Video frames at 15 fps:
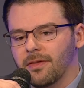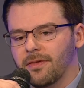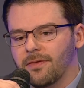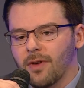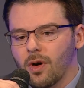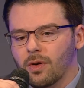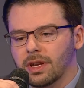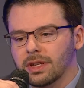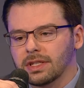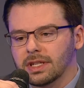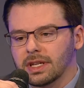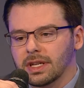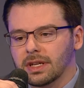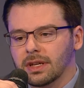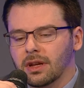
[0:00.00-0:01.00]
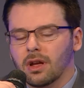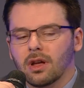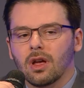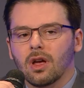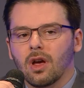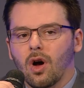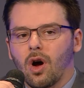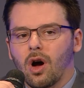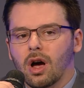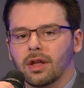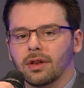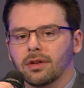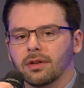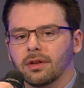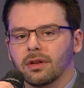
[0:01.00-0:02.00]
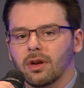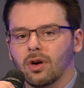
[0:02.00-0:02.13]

focusing on